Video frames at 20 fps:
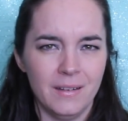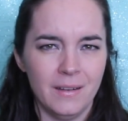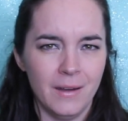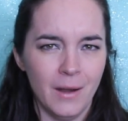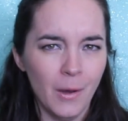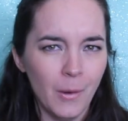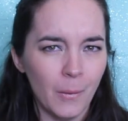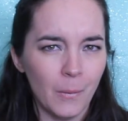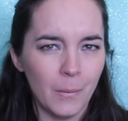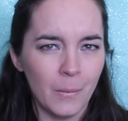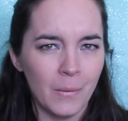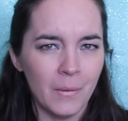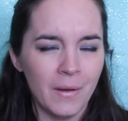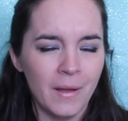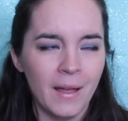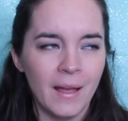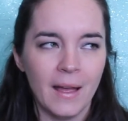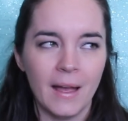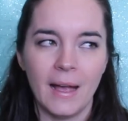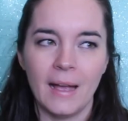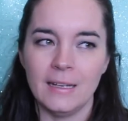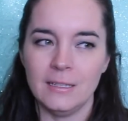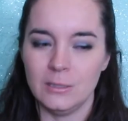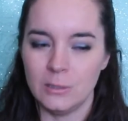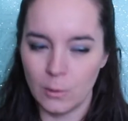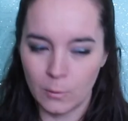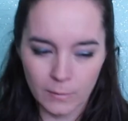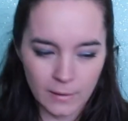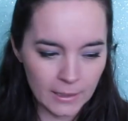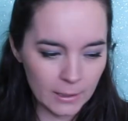No. I
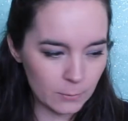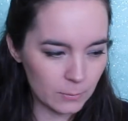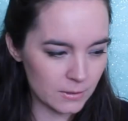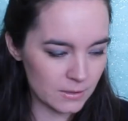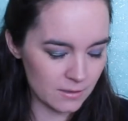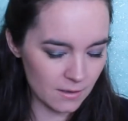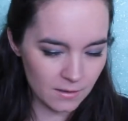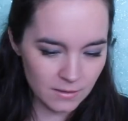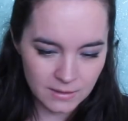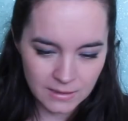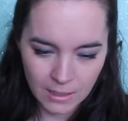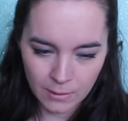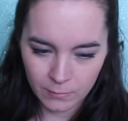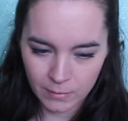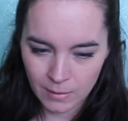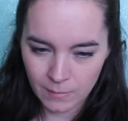don't like when songs get